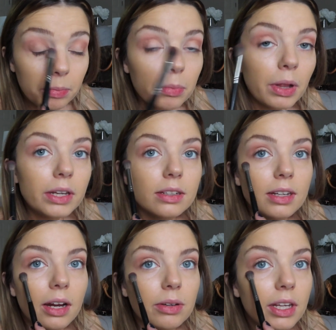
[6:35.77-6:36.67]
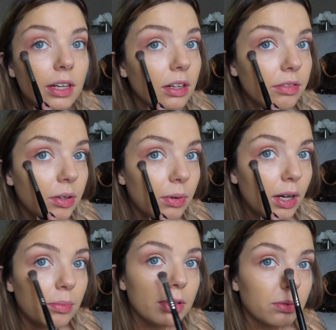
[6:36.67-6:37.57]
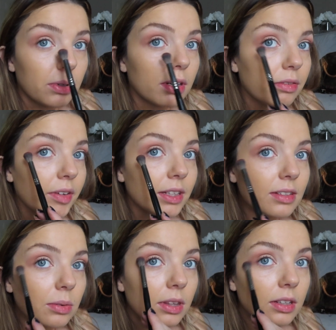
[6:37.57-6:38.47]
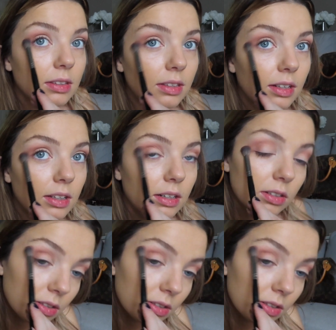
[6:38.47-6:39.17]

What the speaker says: blend it down here if you want, because we're going to fix it with concealer.